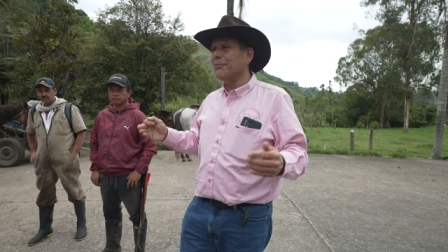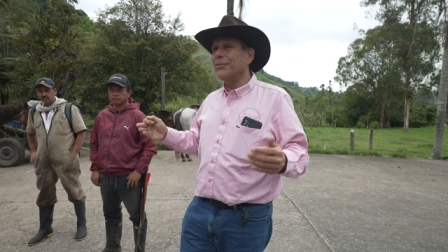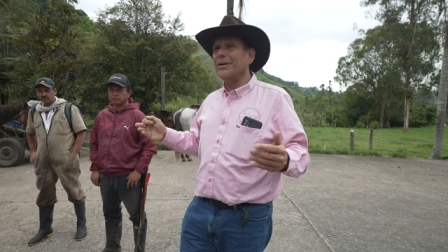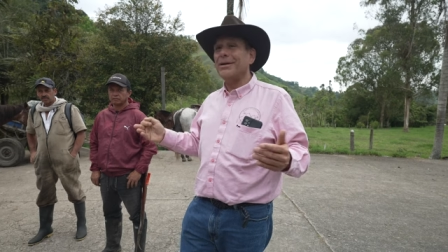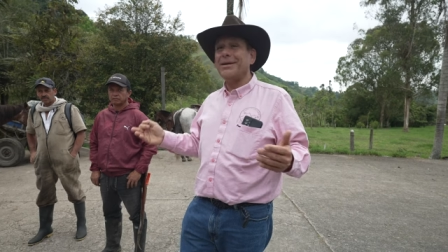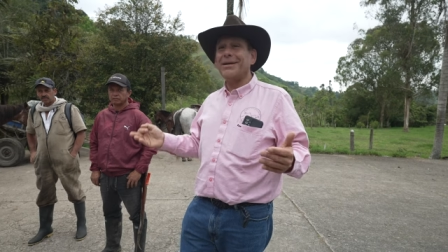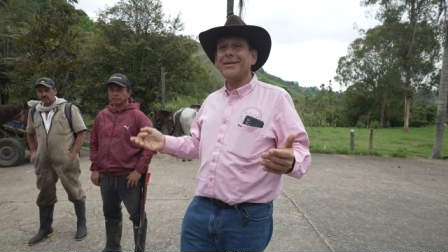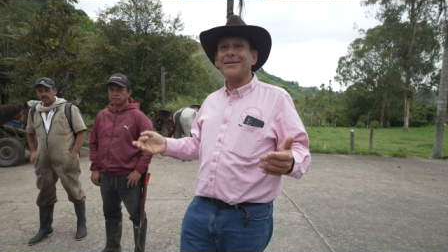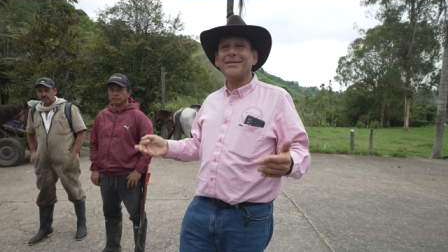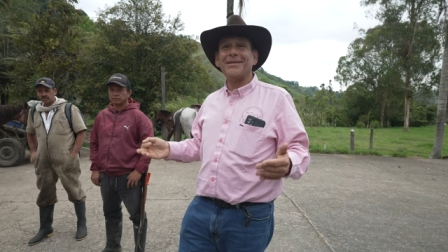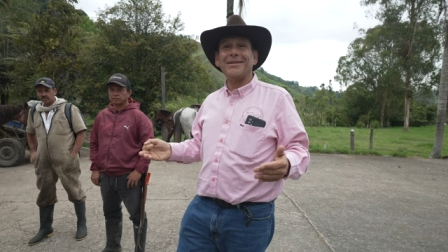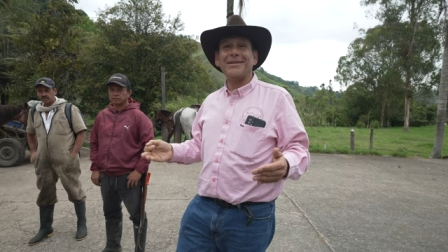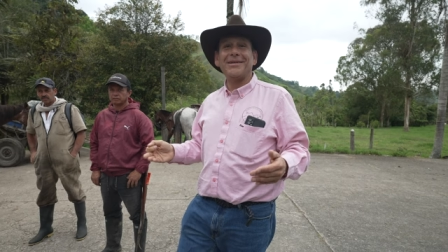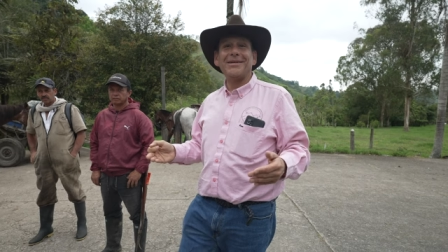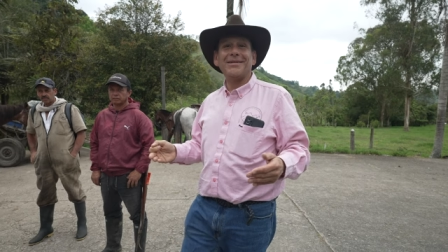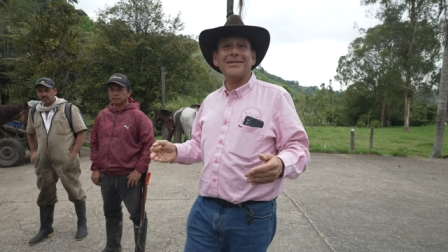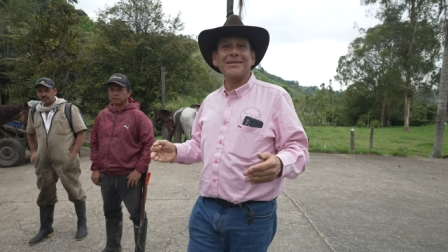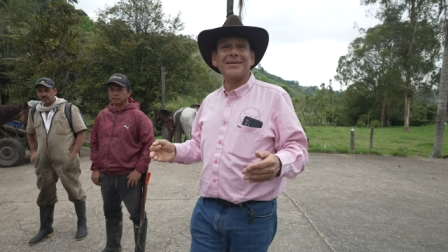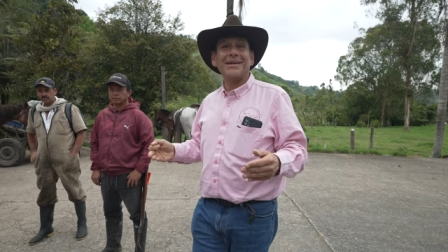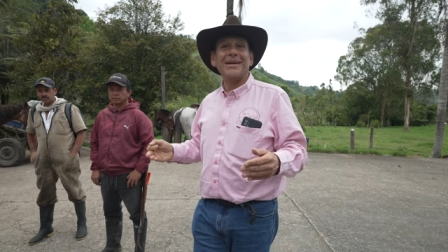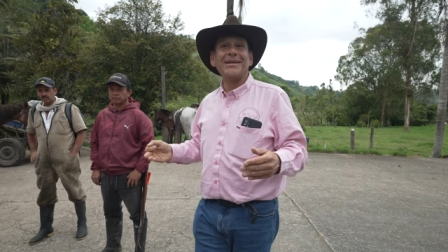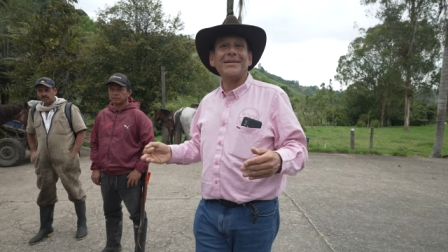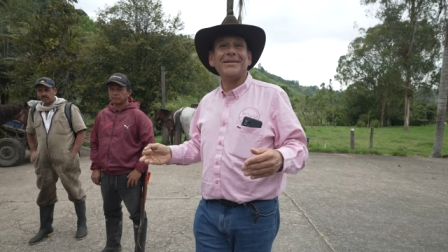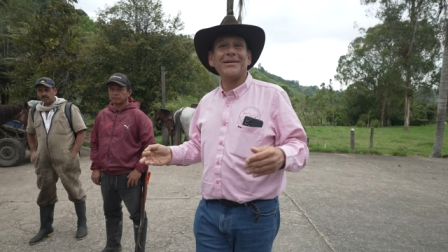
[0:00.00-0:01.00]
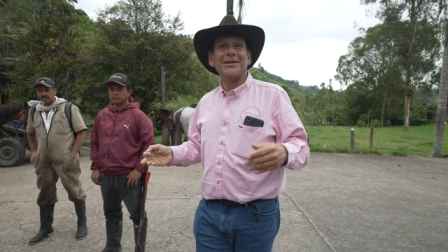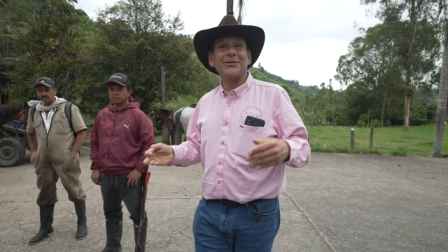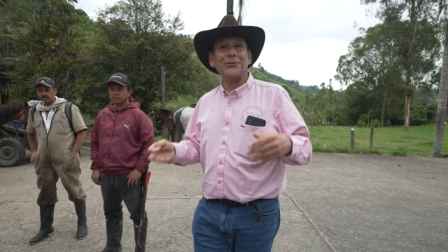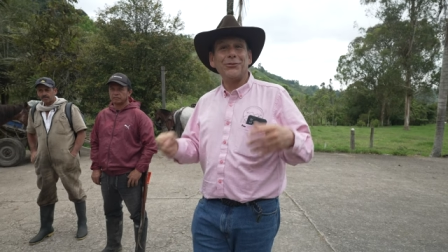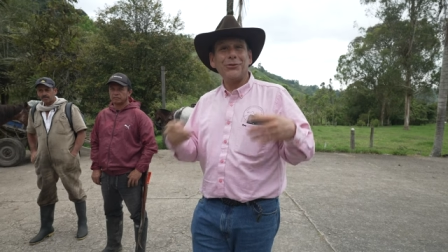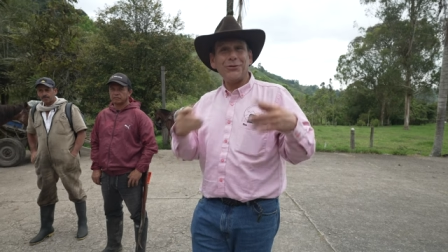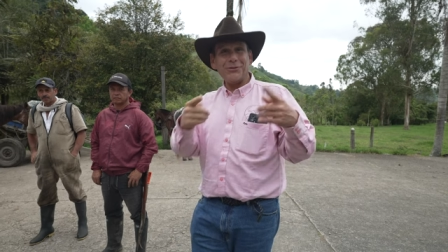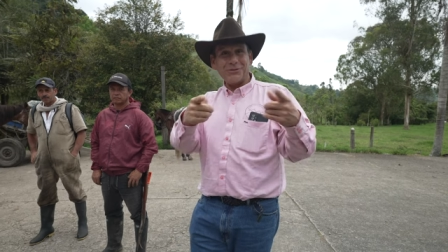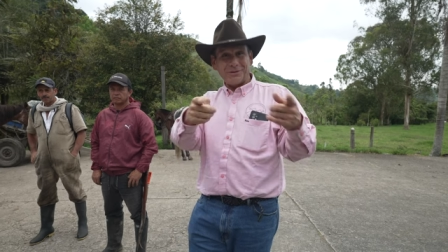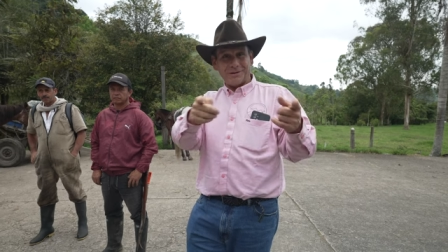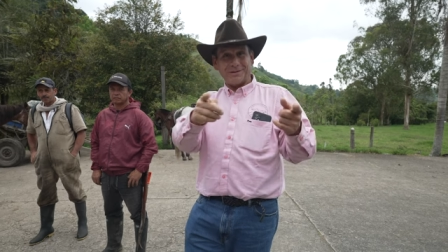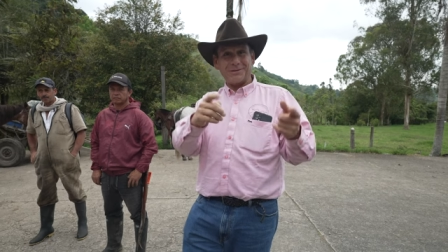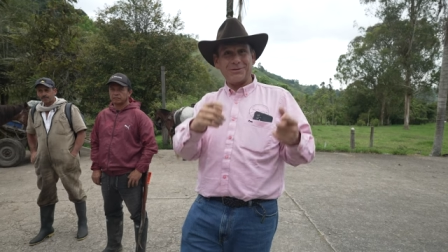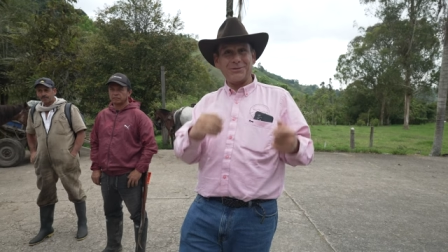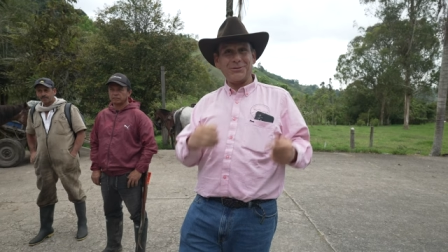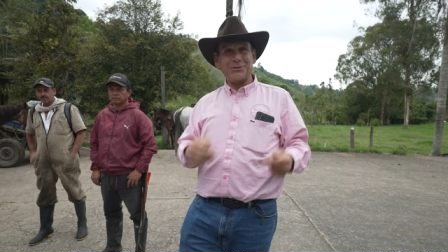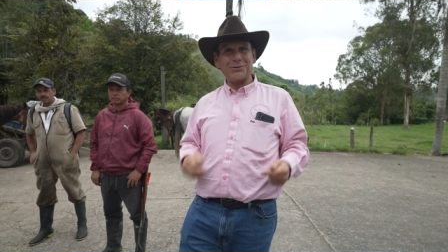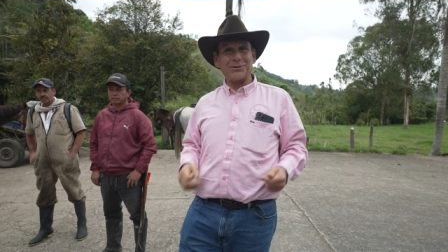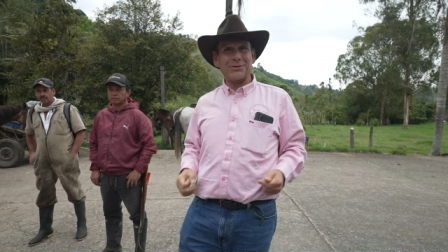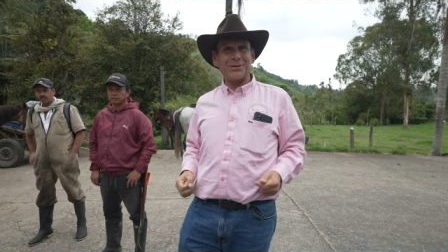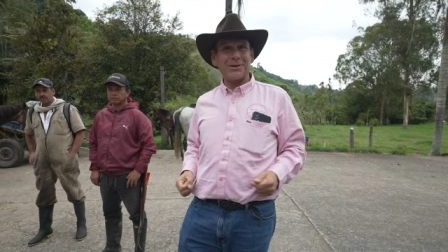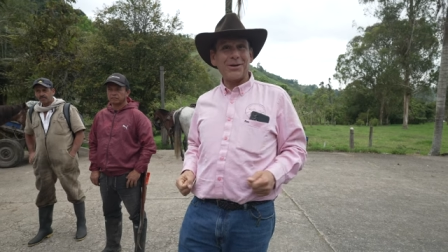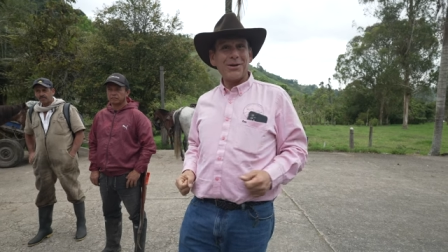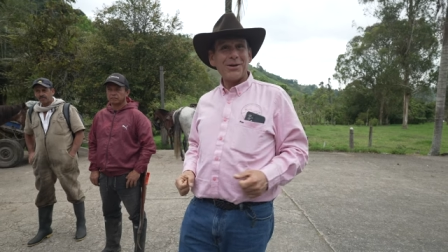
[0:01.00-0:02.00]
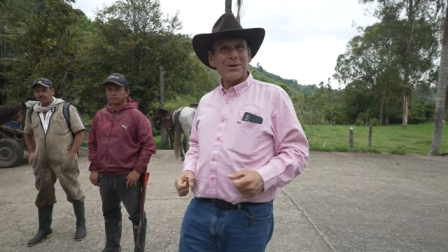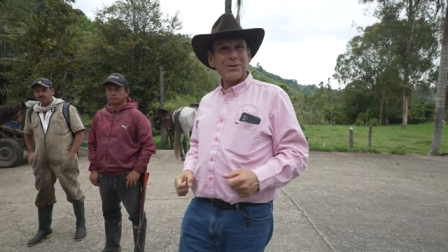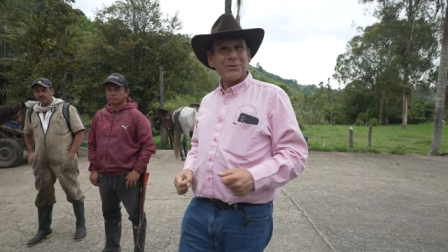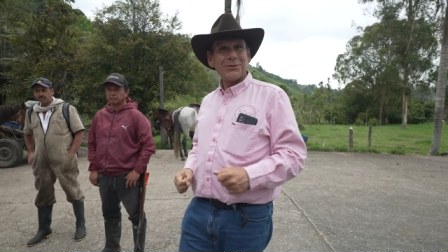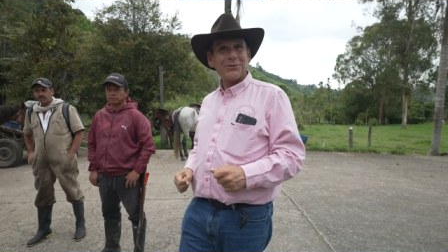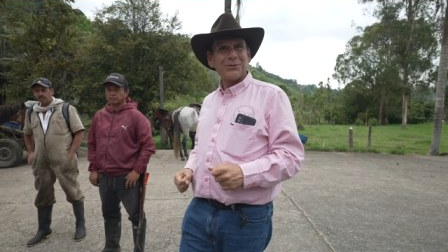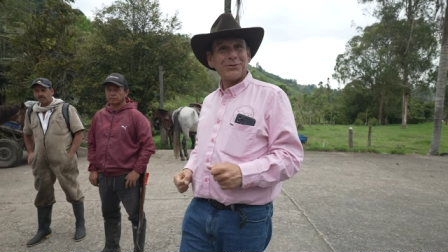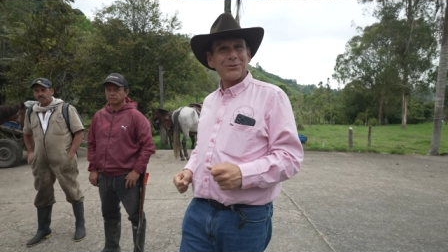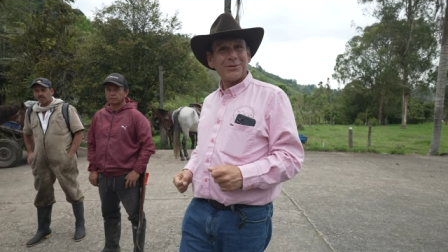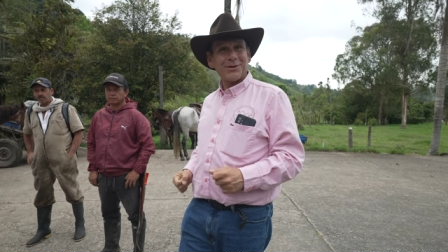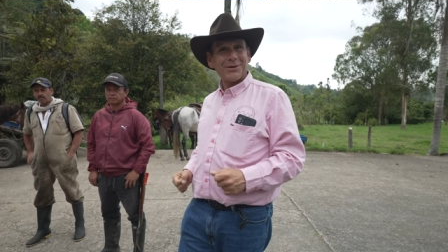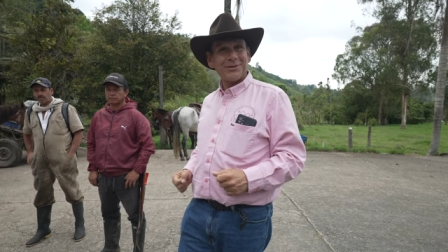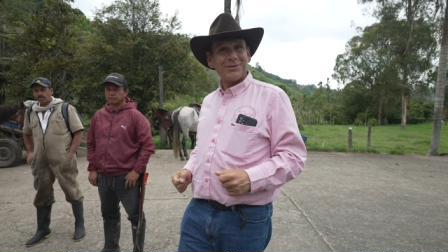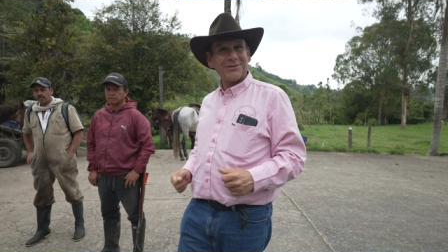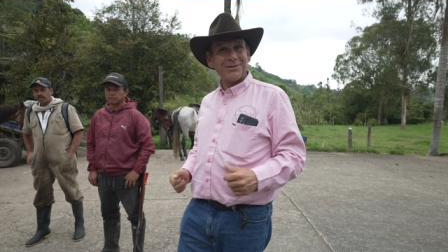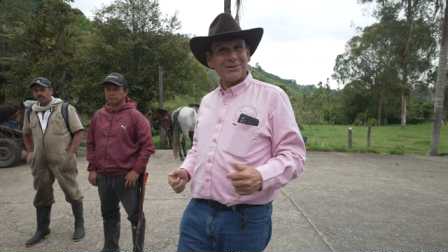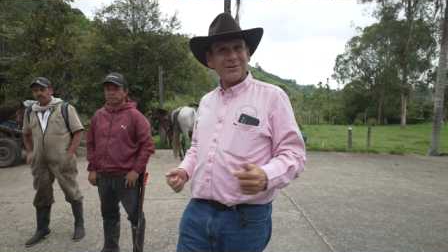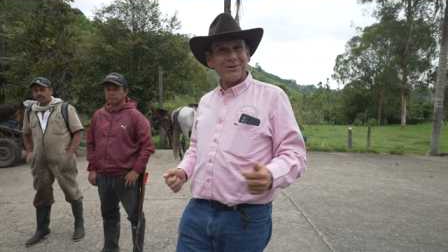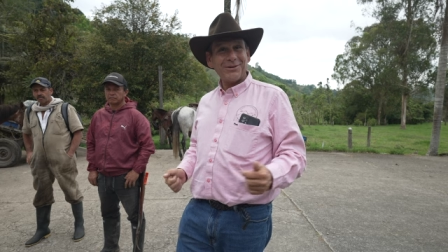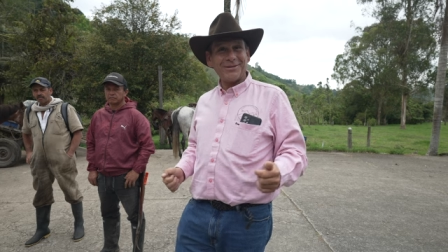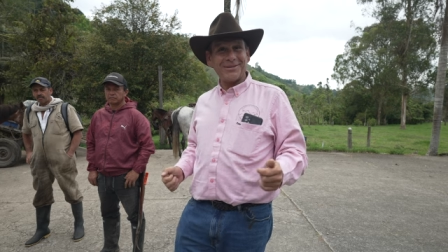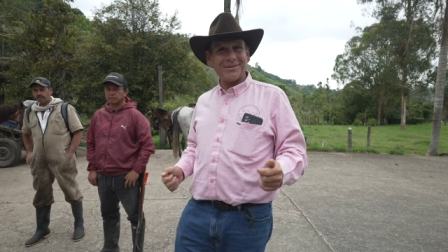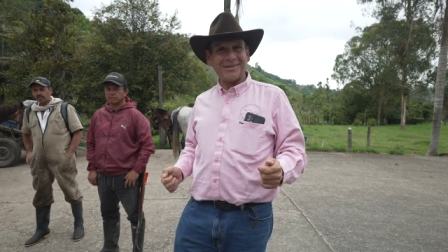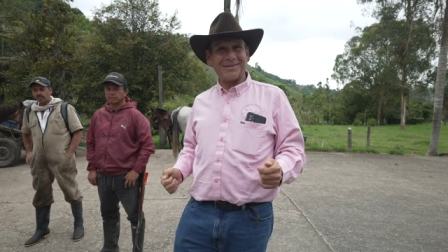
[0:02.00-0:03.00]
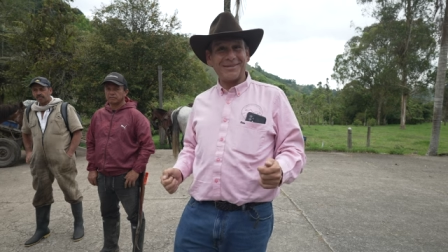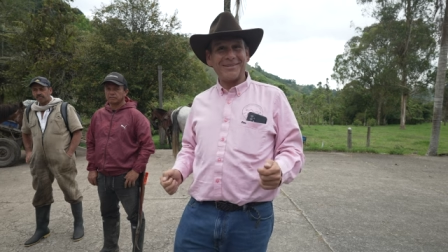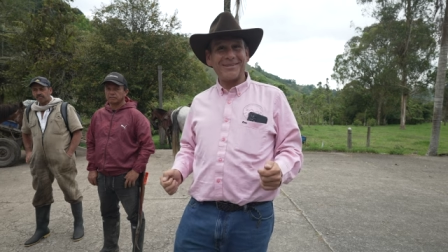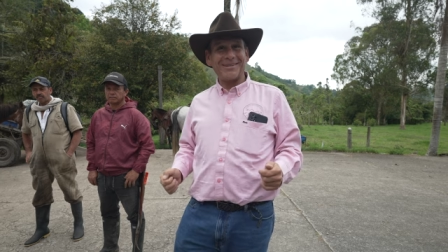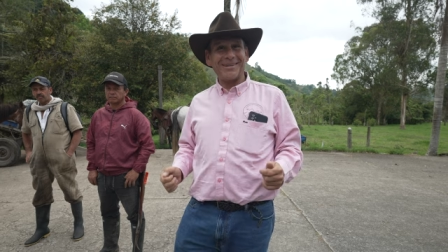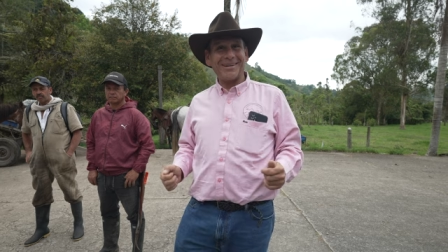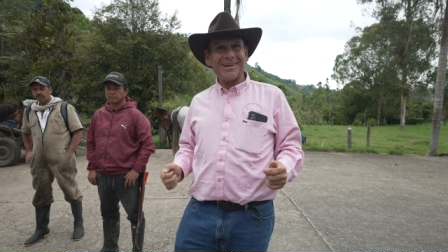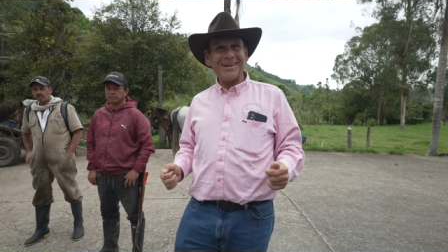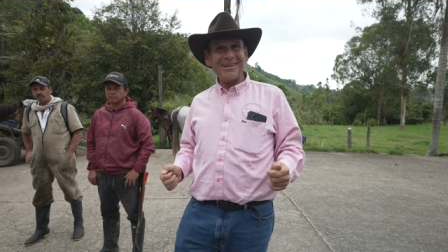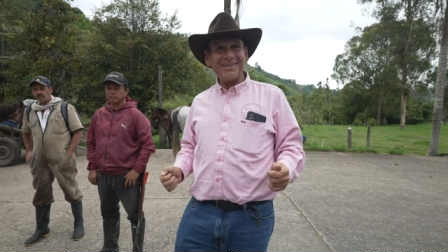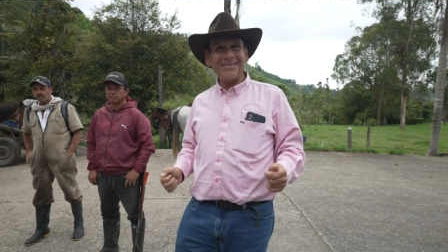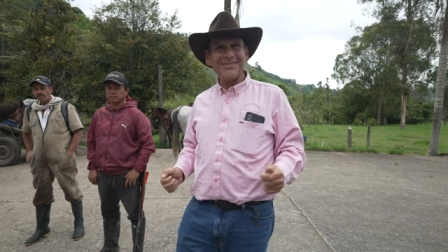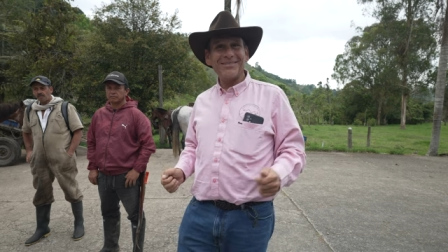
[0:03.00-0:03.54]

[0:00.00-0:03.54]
Very easy. It's like the joystick, your, your drone joystick, okay? okay.